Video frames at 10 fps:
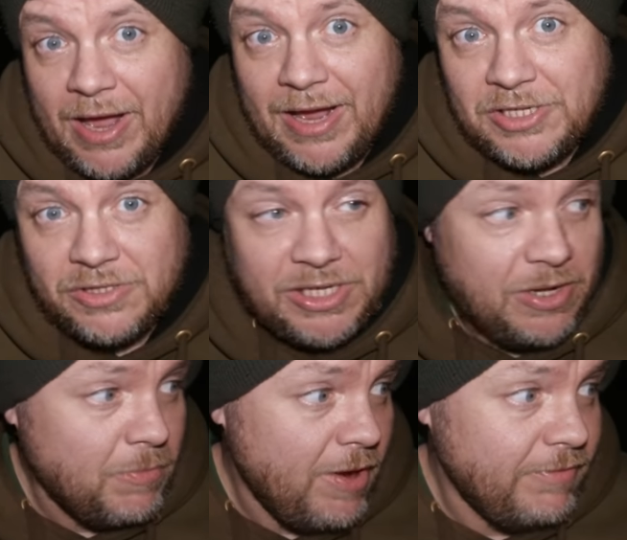as you've seen
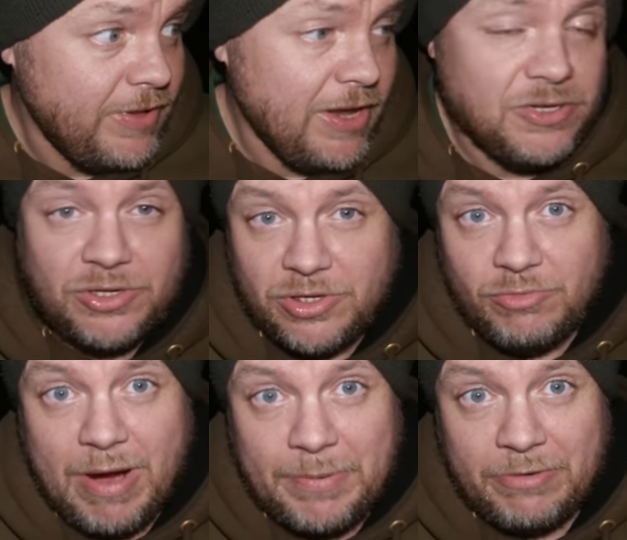in my other videos, I do
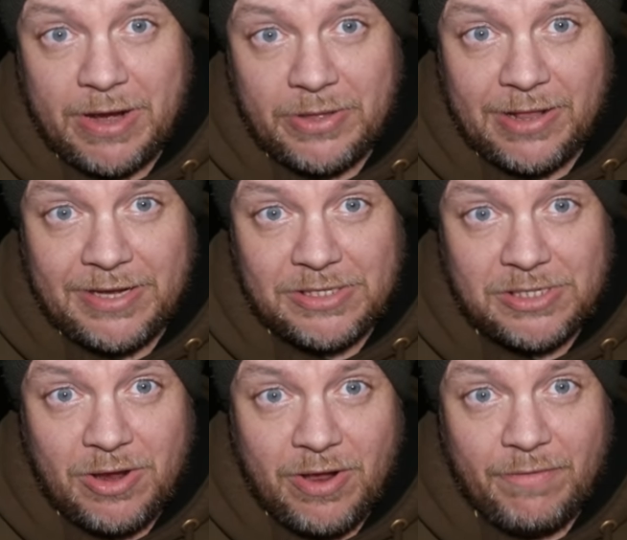wrap it around the
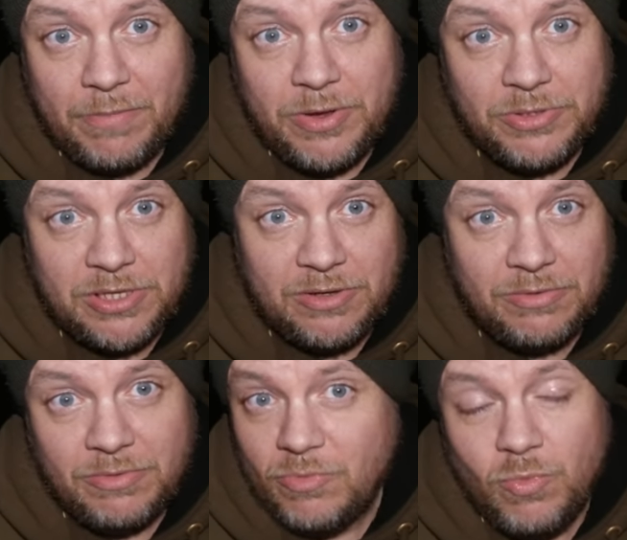leads. If I'm using
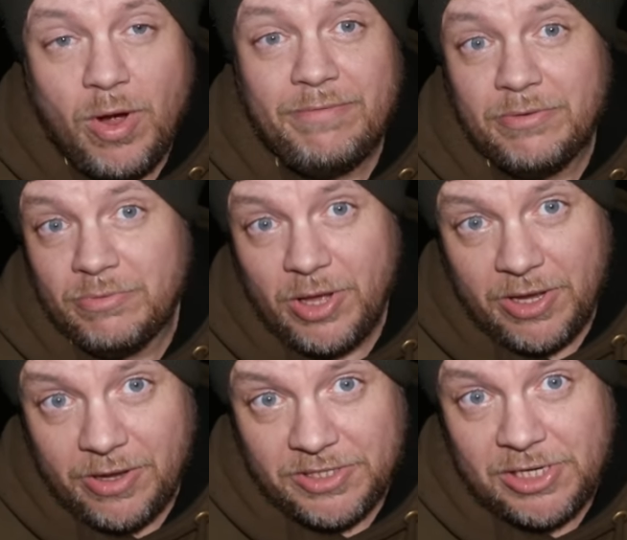whatever,
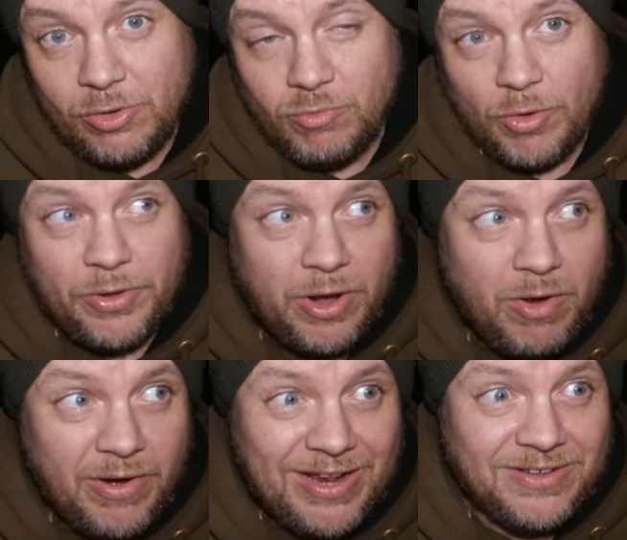a single rod, and I
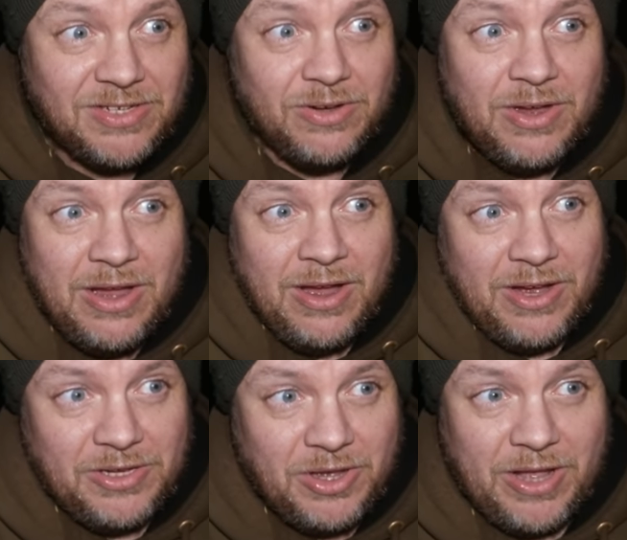can't get it to
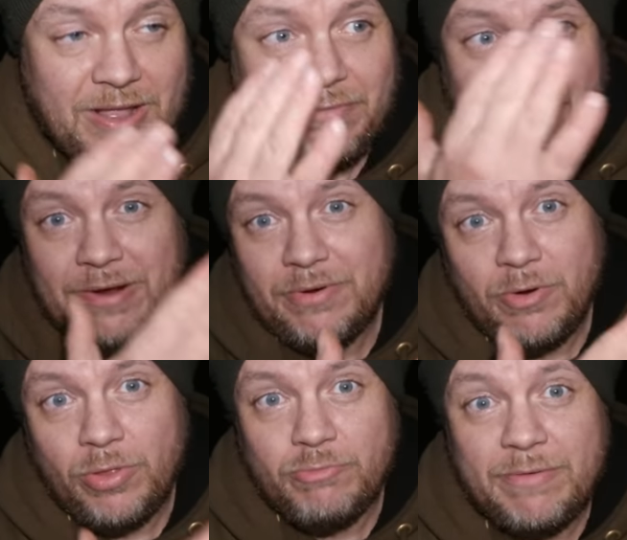another
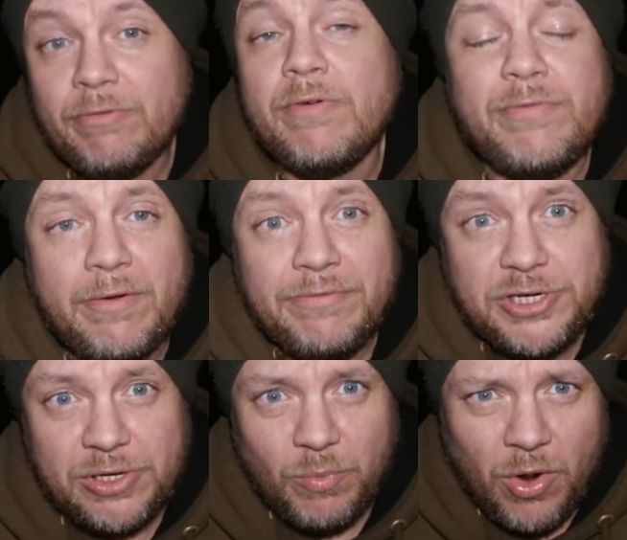area on the river, if I'm
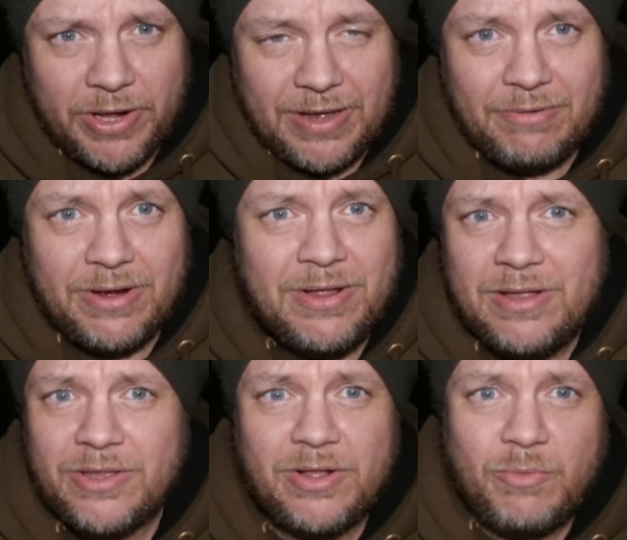fishing a wide area,
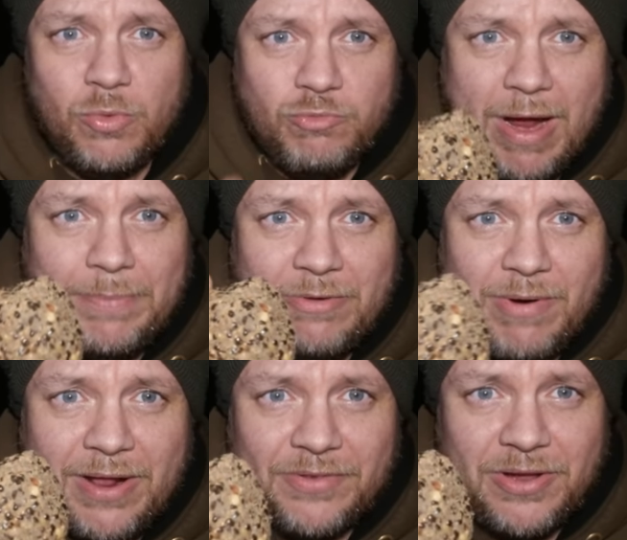then I will wrap it
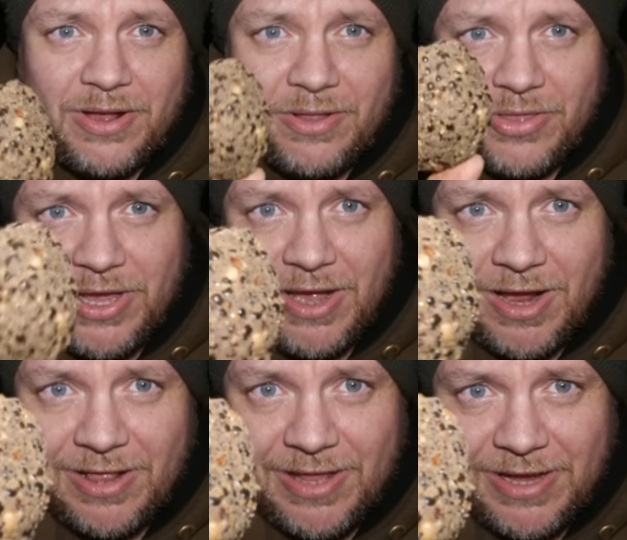around
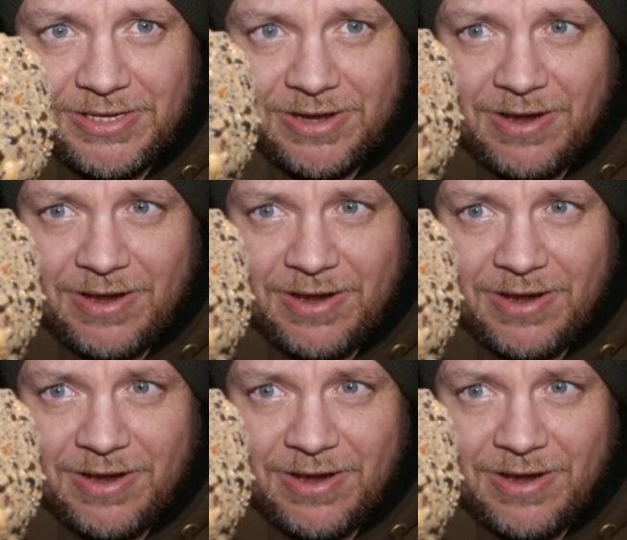the lead.